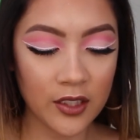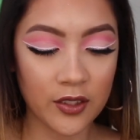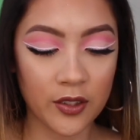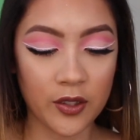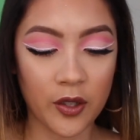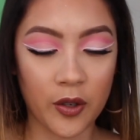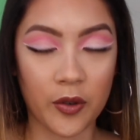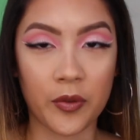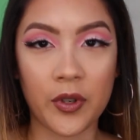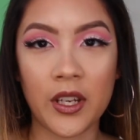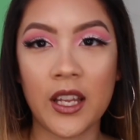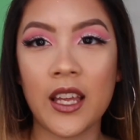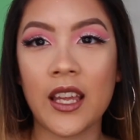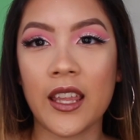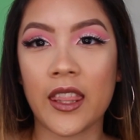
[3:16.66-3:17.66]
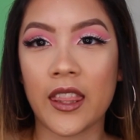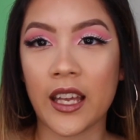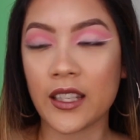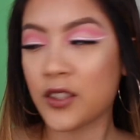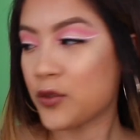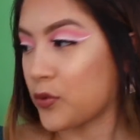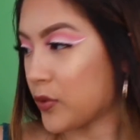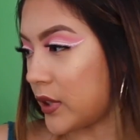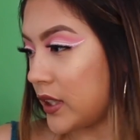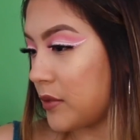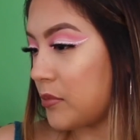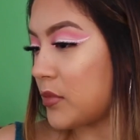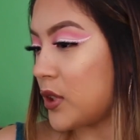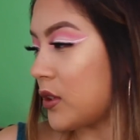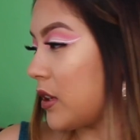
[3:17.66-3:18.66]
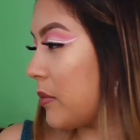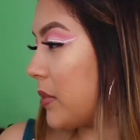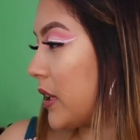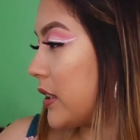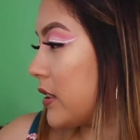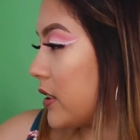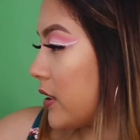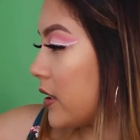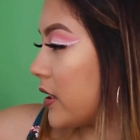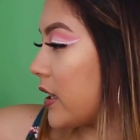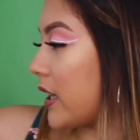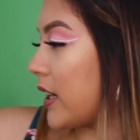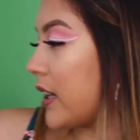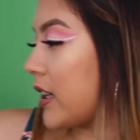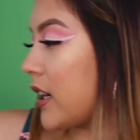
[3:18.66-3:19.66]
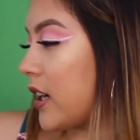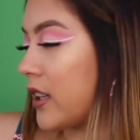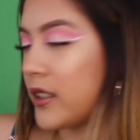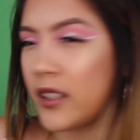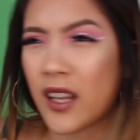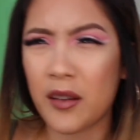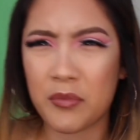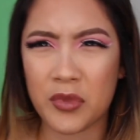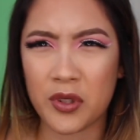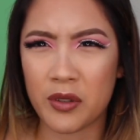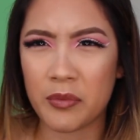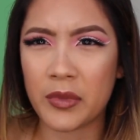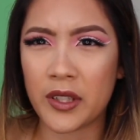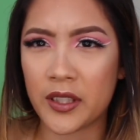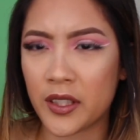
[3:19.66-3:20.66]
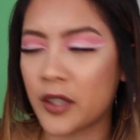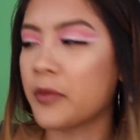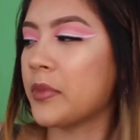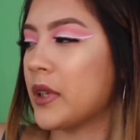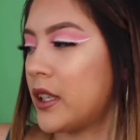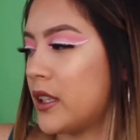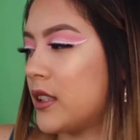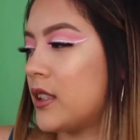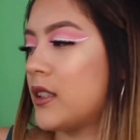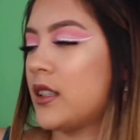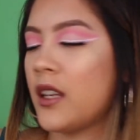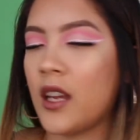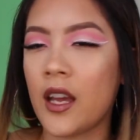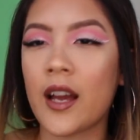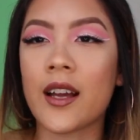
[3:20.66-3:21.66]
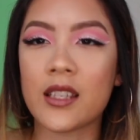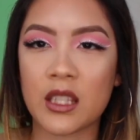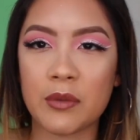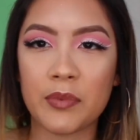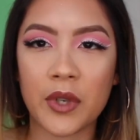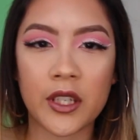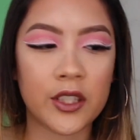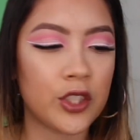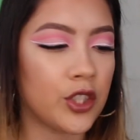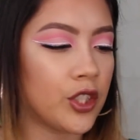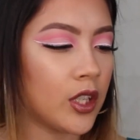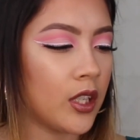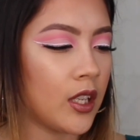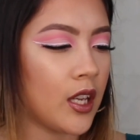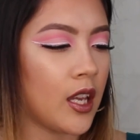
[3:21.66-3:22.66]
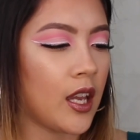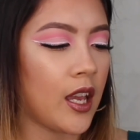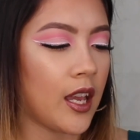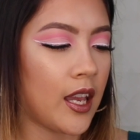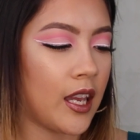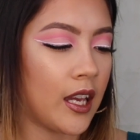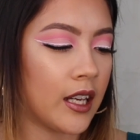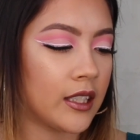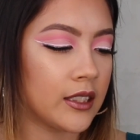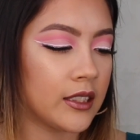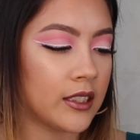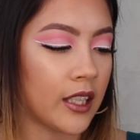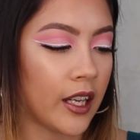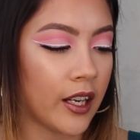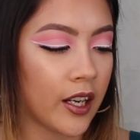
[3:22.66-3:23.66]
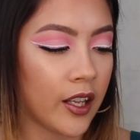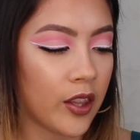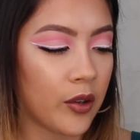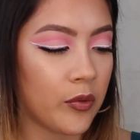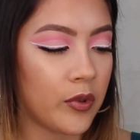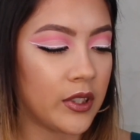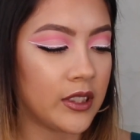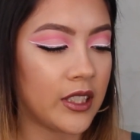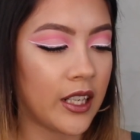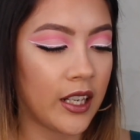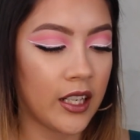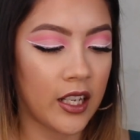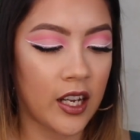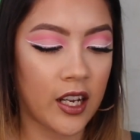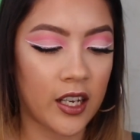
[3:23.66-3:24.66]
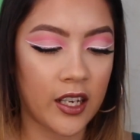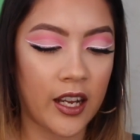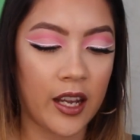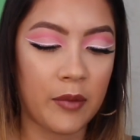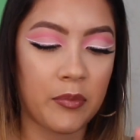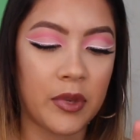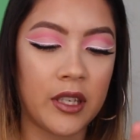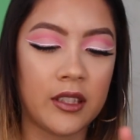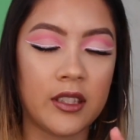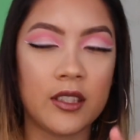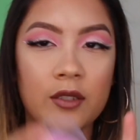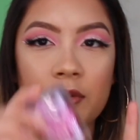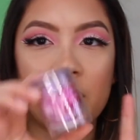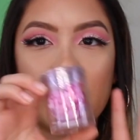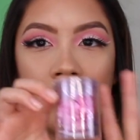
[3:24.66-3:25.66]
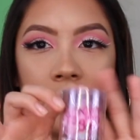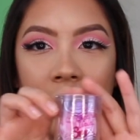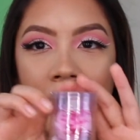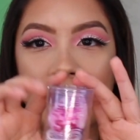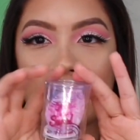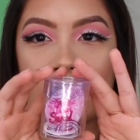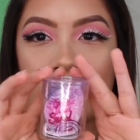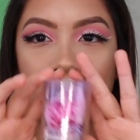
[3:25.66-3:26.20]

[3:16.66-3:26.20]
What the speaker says: So that's one beauty blender that I got. Not beauty blender, but a sponge. And another one that I got, I picked this one up at